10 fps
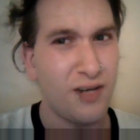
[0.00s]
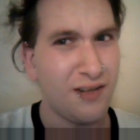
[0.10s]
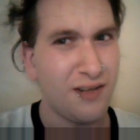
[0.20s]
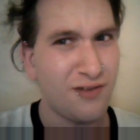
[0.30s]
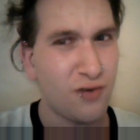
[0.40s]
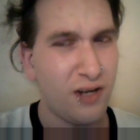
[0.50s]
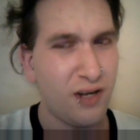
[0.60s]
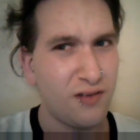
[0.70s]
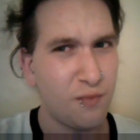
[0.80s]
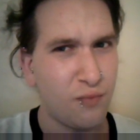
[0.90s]
We're not
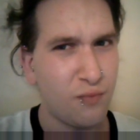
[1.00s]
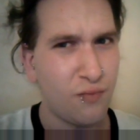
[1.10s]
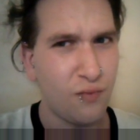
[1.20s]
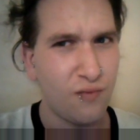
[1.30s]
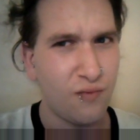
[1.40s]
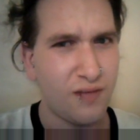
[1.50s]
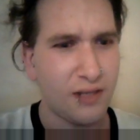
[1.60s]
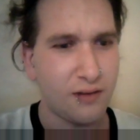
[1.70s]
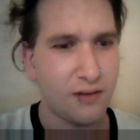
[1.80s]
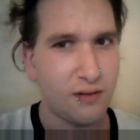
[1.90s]
trying to prove
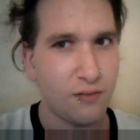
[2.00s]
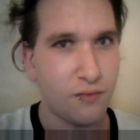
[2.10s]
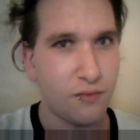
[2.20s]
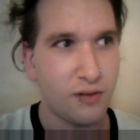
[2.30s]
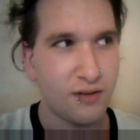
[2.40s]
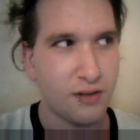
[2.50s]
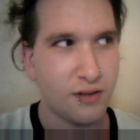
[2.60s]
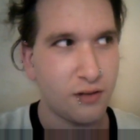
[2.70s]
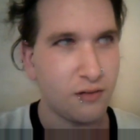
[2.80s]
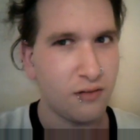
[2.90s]
that there
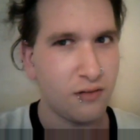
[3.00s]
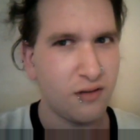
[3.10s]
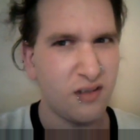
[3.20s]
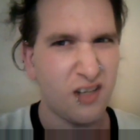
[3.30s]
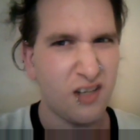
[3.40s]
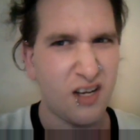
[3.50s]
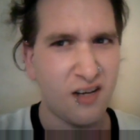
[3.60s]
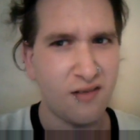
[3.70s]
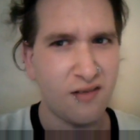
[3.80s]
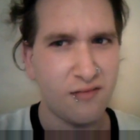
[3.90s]
is a
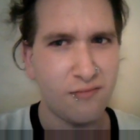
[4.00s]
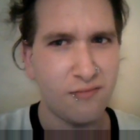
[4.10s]
God.